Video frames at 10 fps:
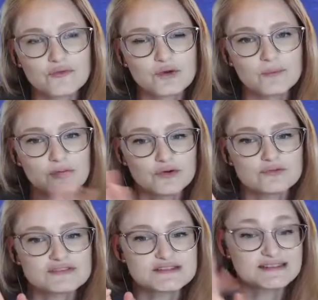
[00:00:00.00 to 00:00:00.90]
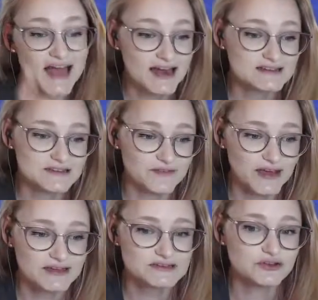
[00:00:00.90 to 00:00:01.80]
removes status
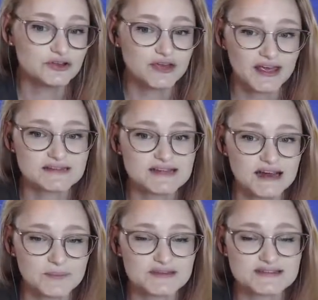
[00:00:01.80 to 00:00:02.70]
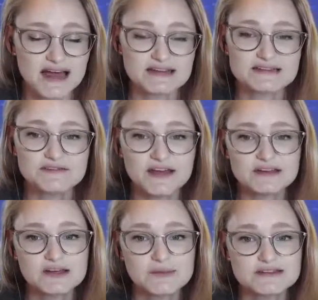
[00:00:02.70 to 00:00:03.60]
effects, so you can't set up a status
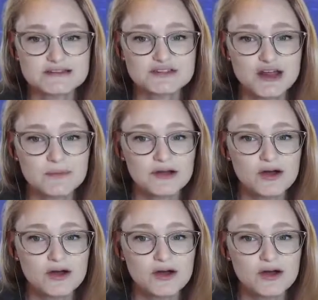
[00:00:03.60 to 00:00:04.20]
effect on Misty Terrain,